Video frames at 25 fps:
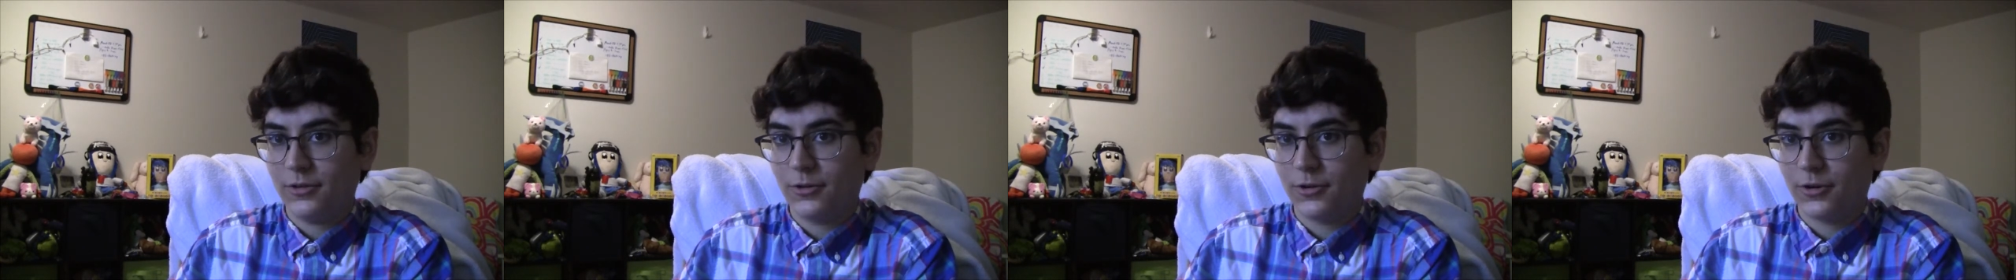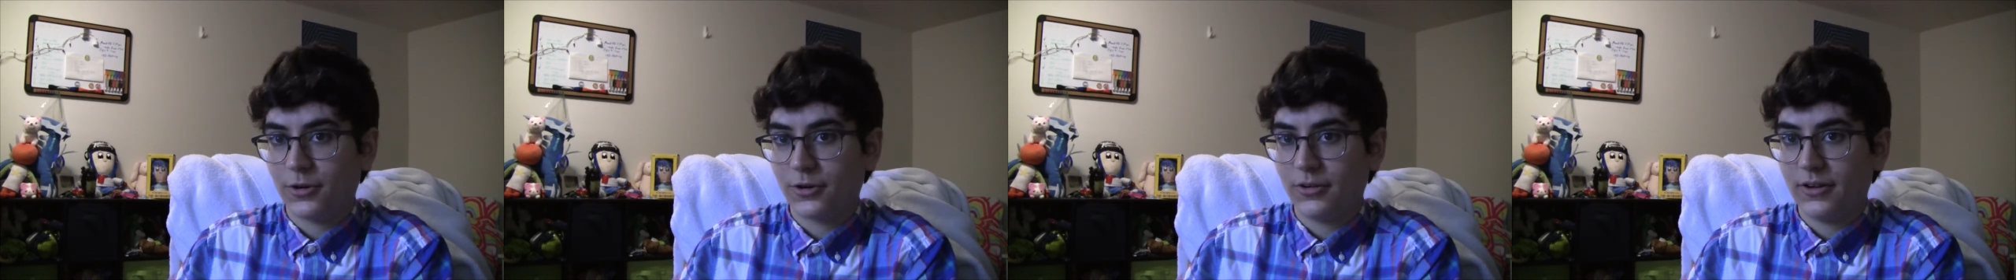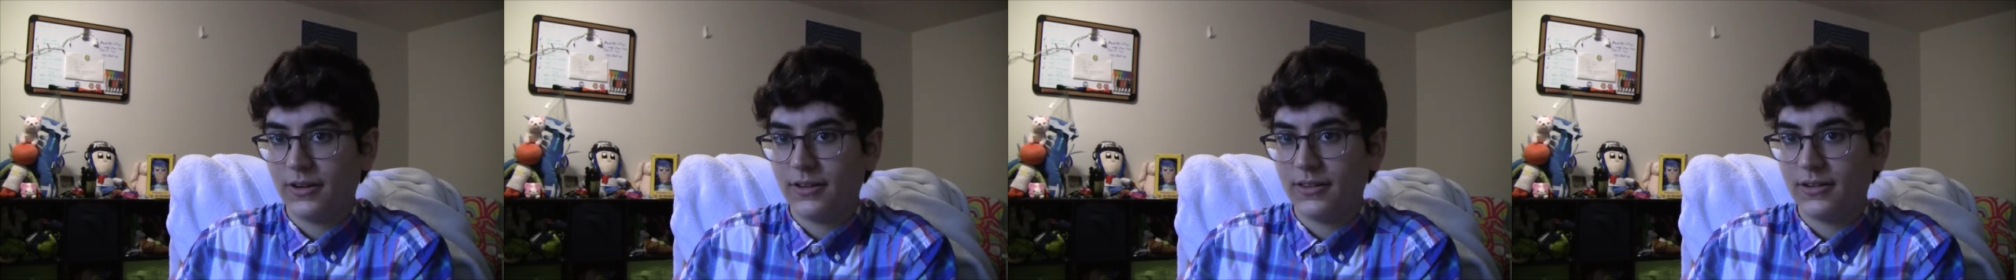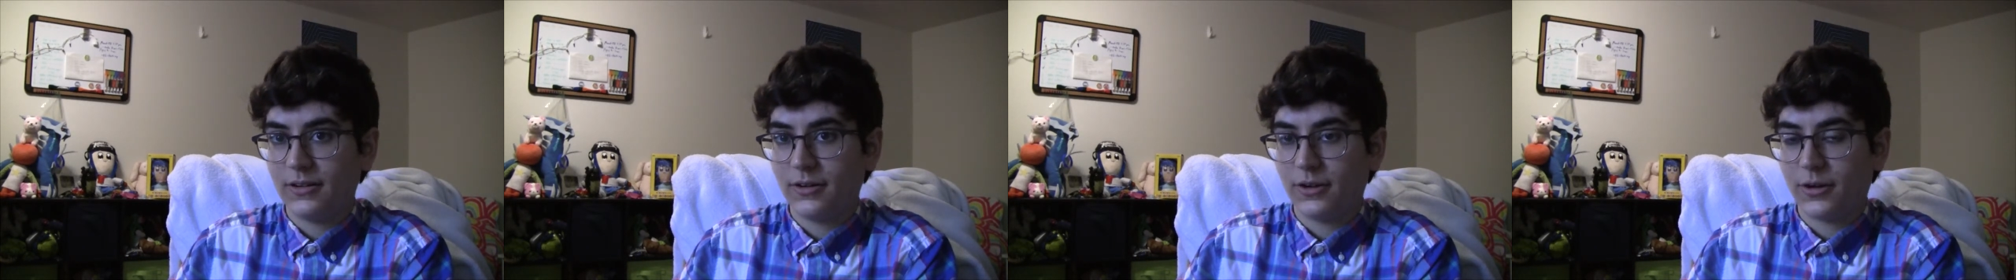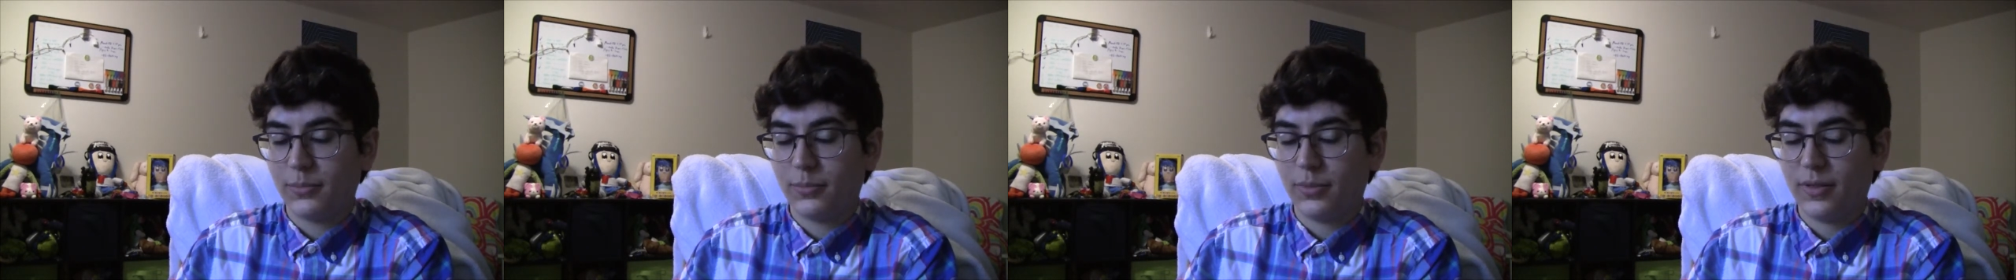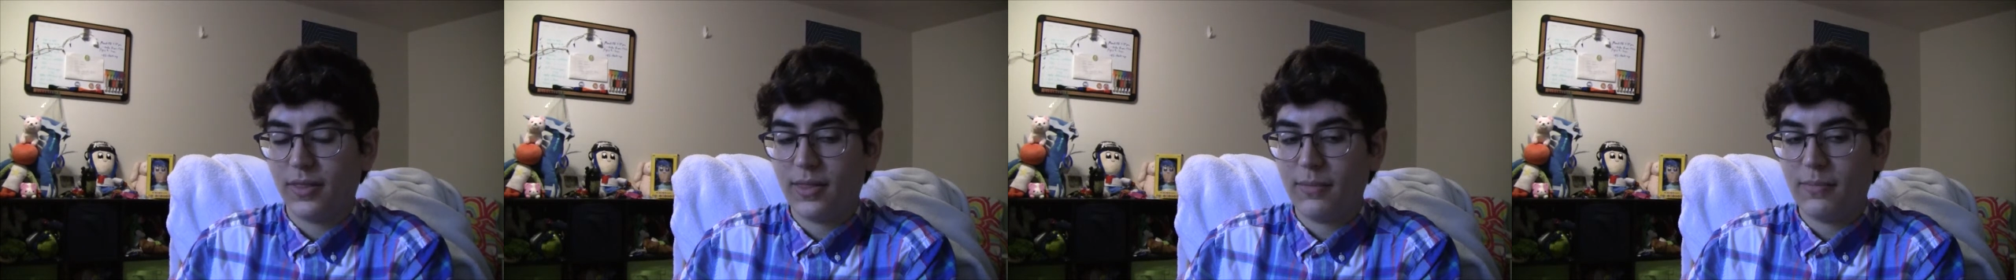order in. They're
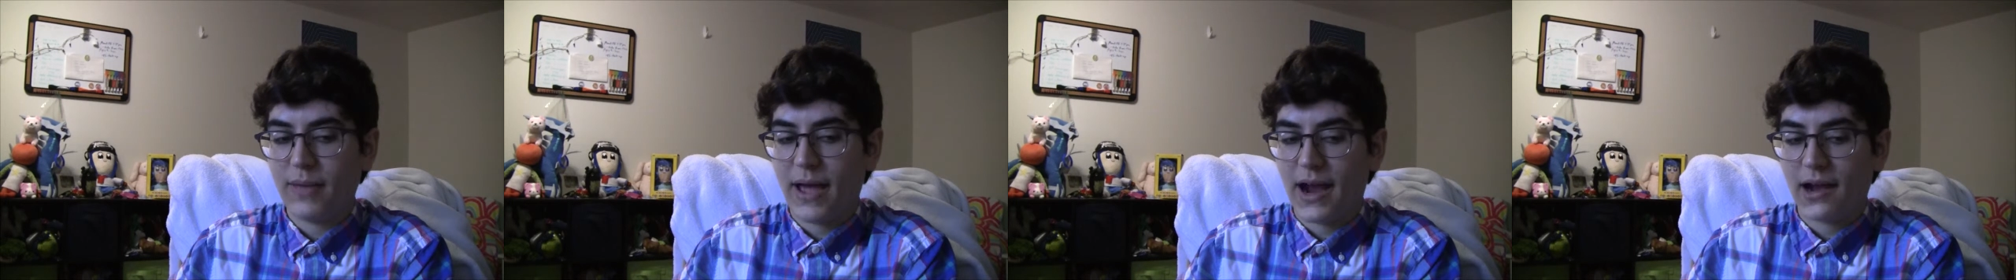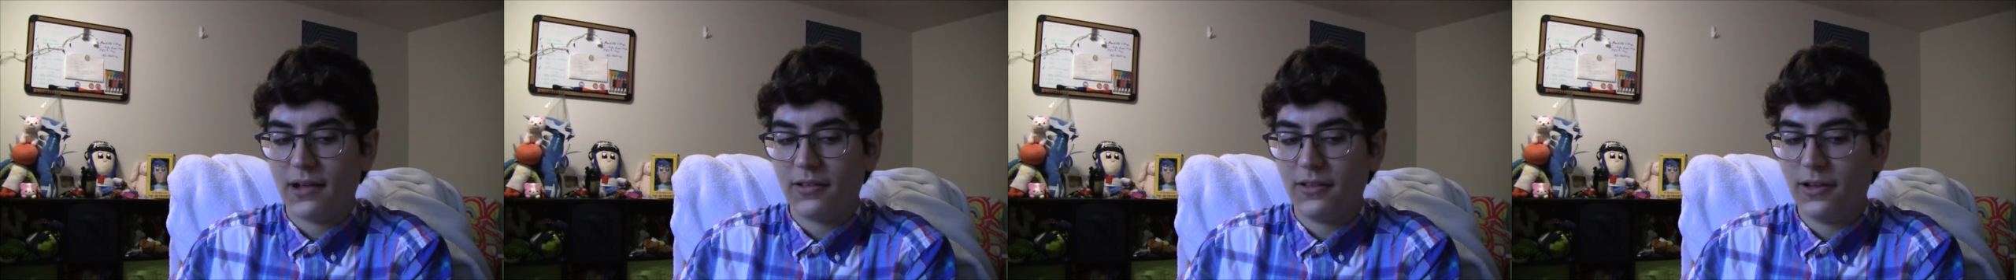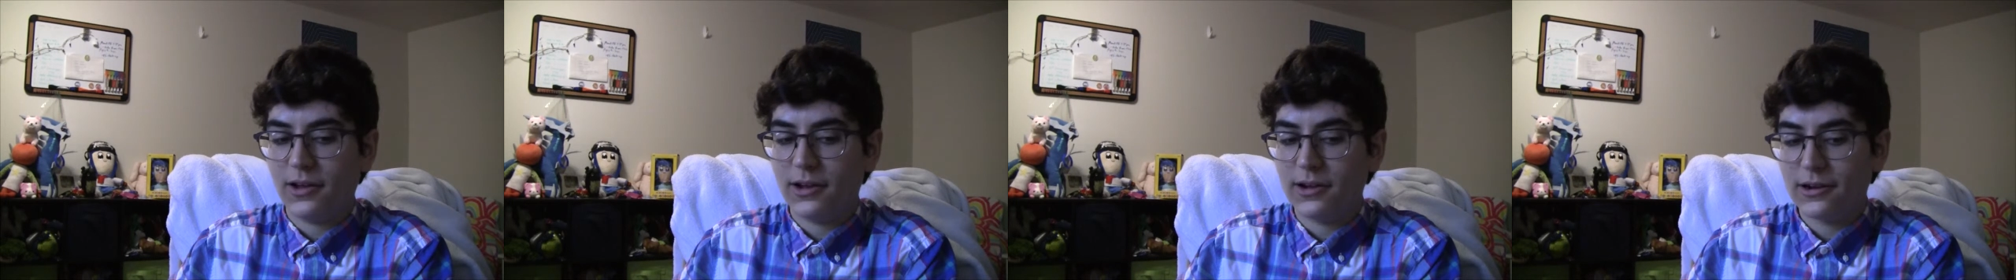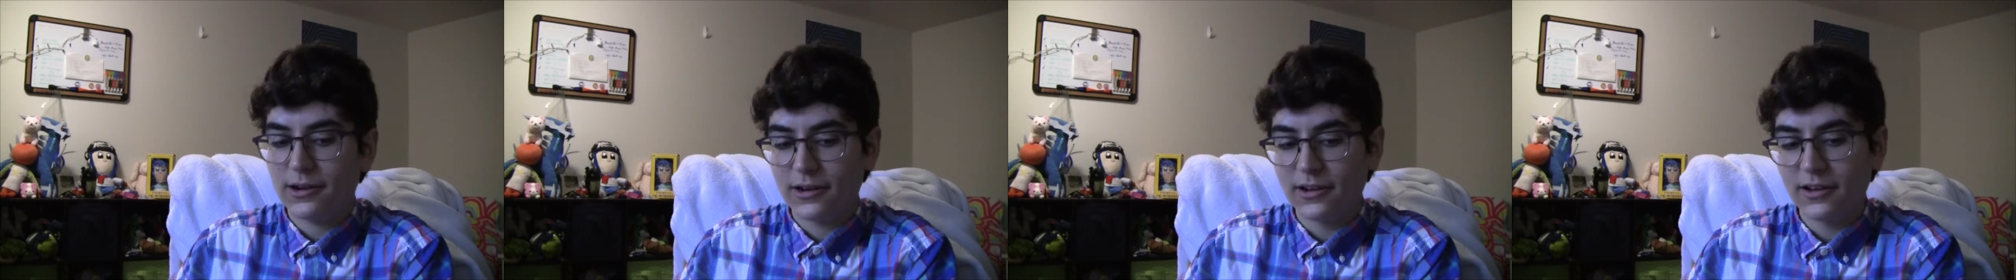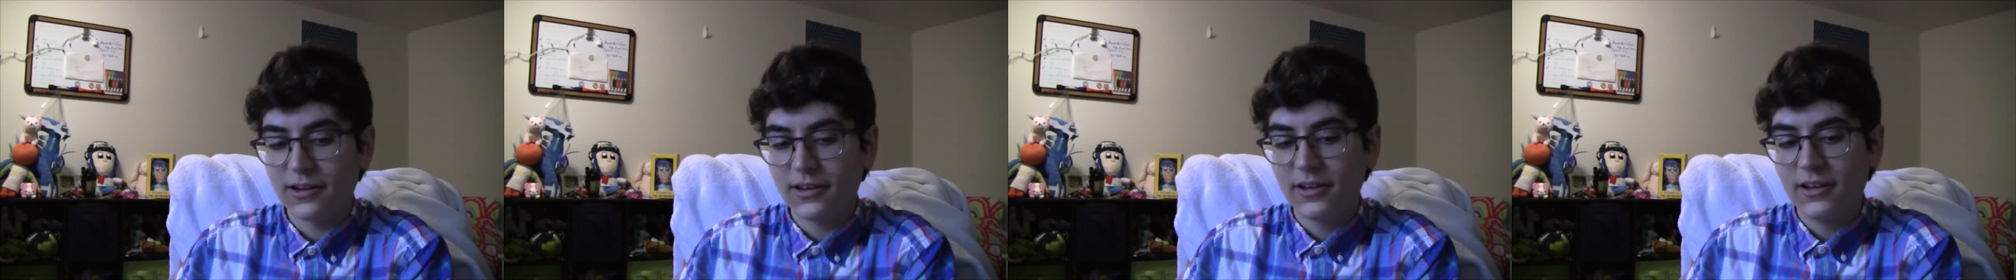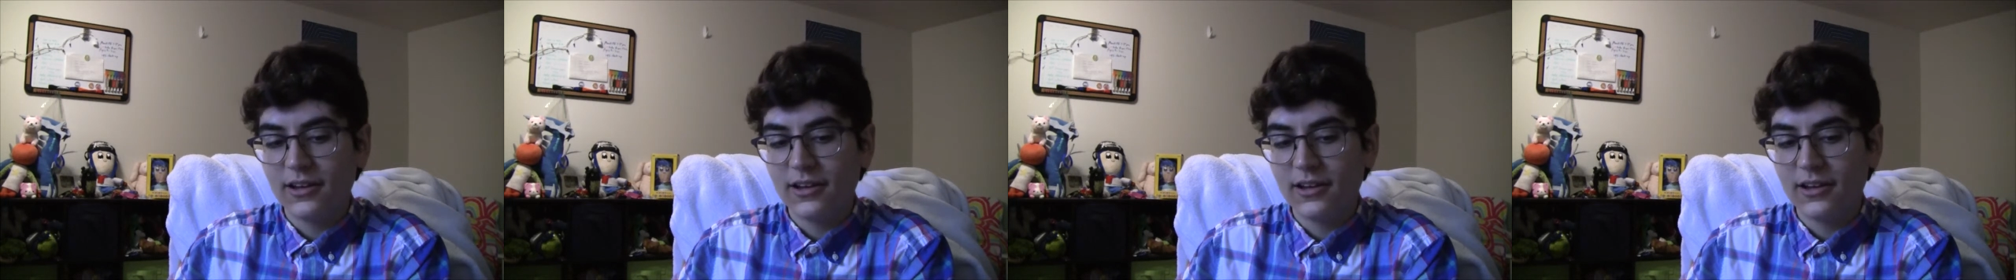completely backlogged,